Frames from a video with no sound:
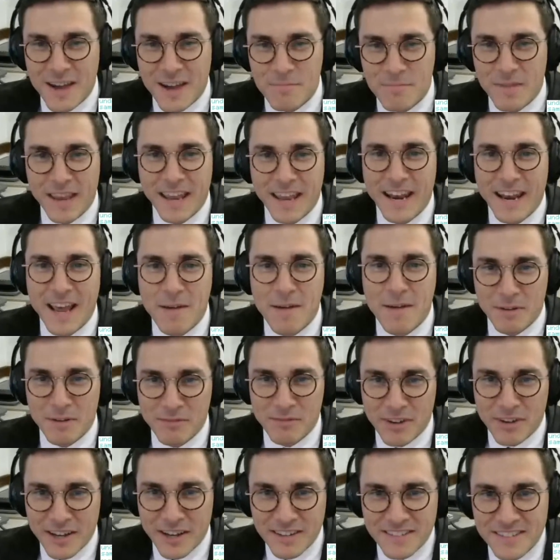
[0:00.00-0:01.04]
make it happen,
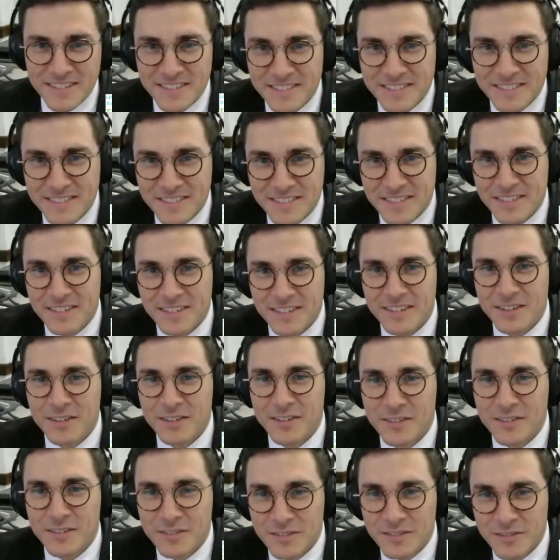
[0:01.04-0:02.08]
right?
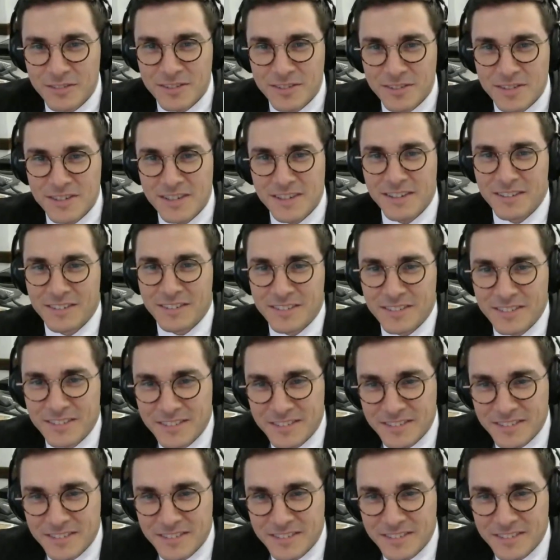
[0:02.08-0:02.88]
What's the deal?